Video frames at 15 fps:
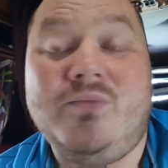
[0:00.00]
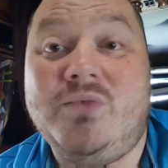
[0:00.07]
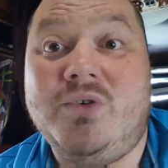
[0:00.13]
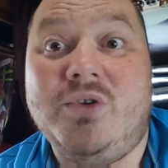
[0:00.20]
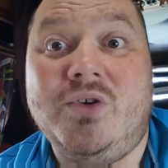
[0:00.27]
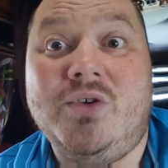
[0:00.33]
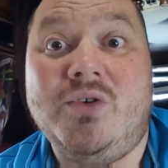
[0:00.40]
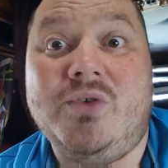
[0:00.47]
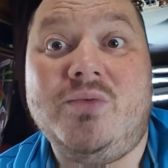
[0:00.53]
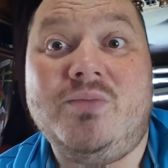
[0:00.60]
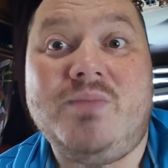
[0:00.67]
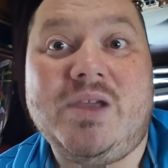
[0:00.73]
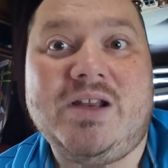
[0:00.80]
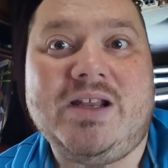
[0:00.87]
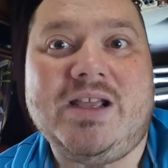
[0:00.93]
No,
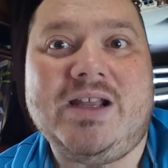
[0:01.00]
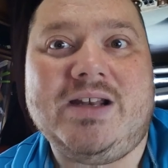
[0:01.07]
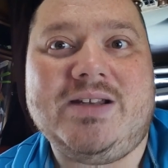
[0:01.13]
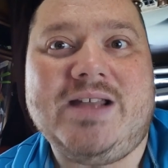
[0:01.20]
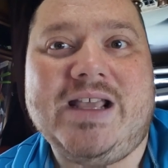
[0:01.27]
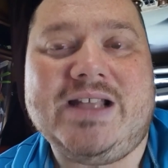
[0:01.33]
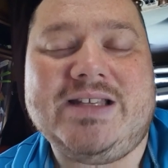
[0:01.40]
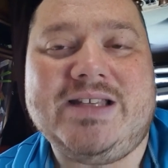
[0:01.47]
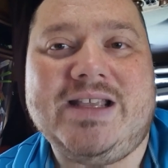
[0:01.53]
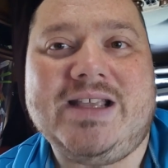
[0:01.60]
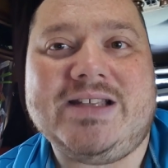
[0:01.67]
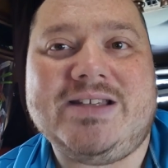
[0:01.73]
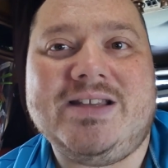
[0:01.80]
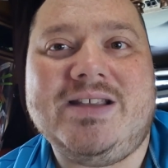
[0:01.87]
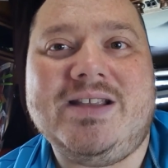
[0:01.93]
my dad
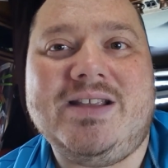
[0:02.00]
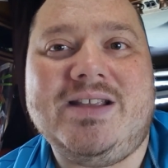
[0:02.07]
says.